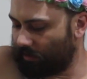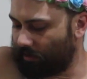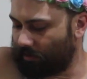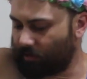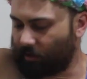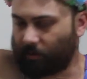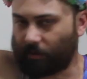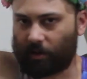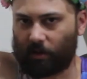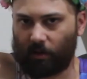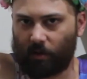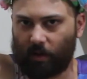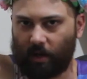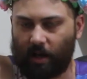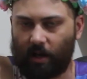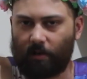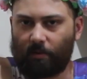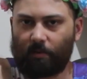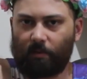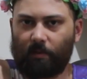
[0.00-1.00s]
So I'm going to do it
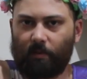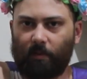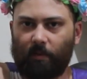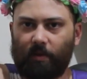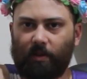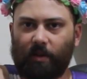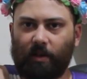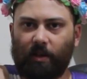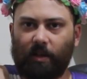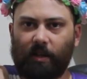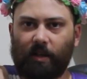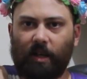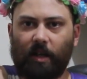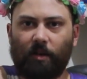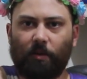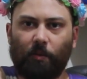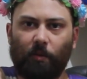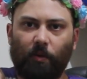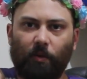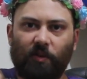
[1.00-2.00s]
now.
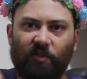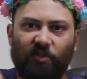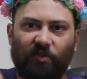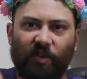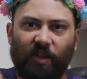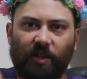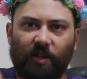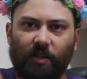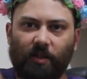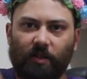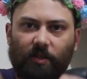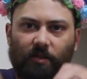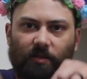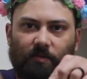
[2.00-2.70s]
Take wood filler